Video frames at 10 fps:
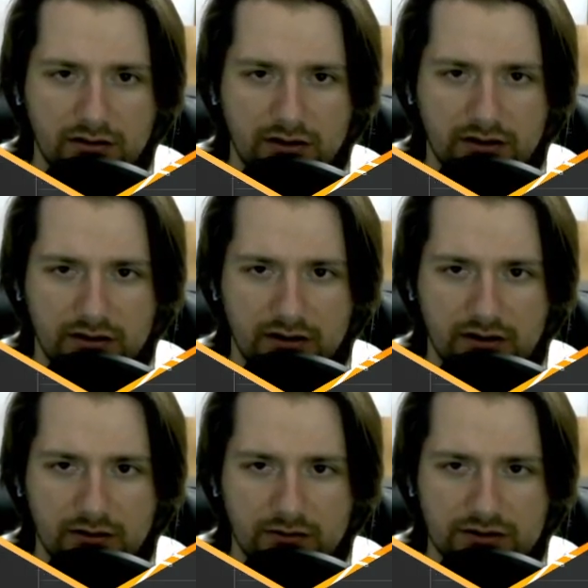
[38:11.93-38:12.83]
And
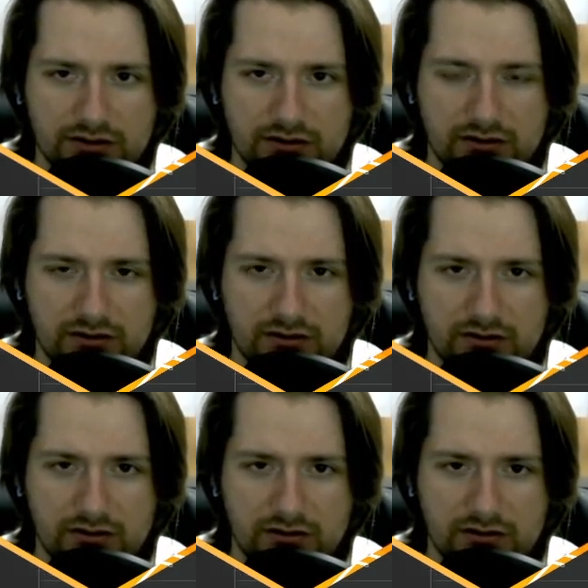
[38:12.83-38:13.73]
then we'll
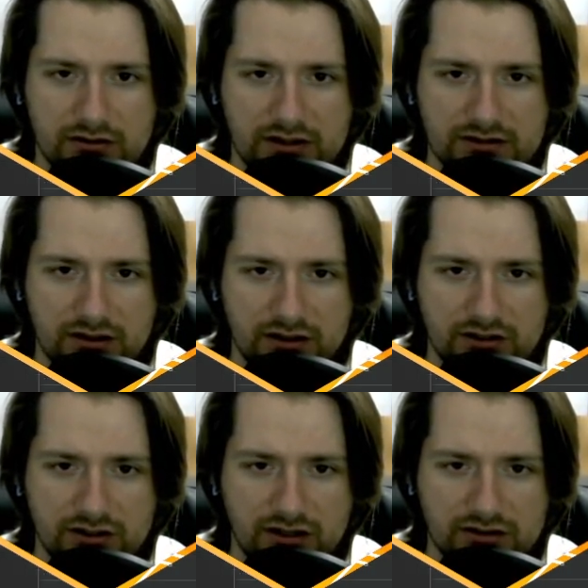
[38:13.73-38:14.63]
that's already
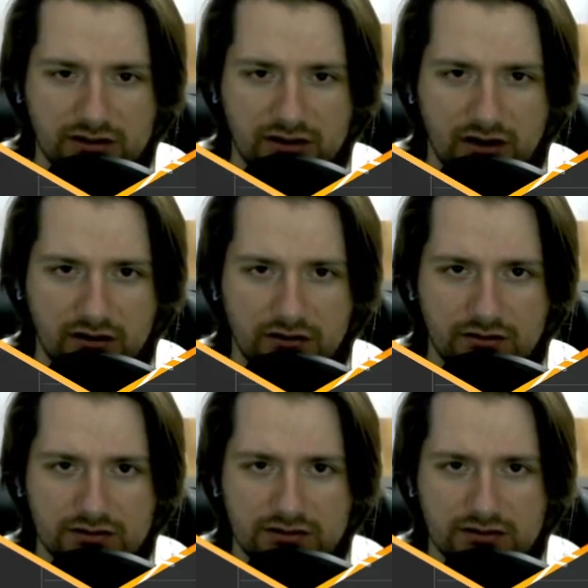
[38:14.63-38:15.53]
changed to
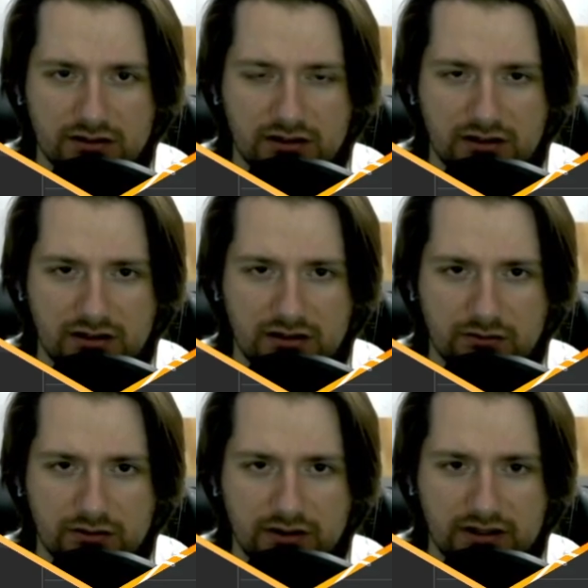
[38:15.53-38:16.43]
Carlos. And
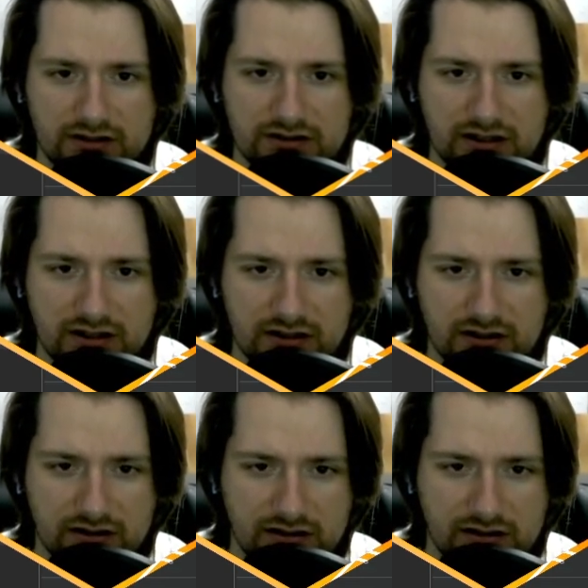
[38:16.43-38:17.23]
we'll go ahead and send it.